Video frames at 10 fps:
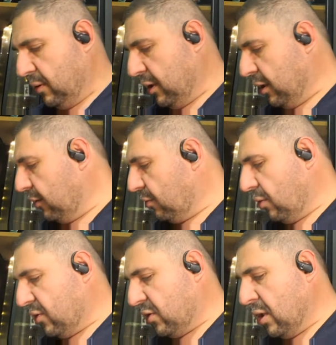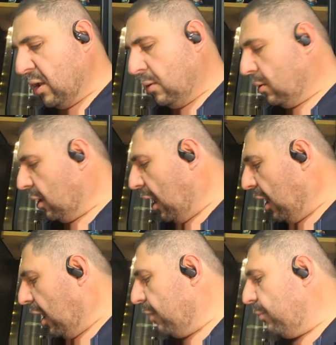And of course,
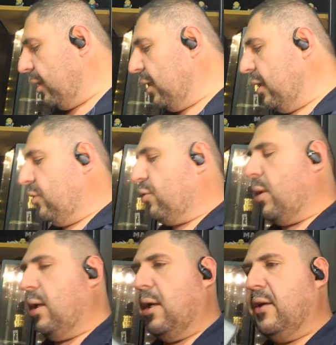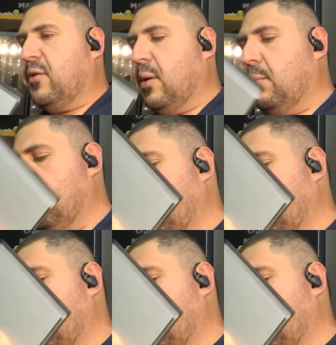I really enjoy like some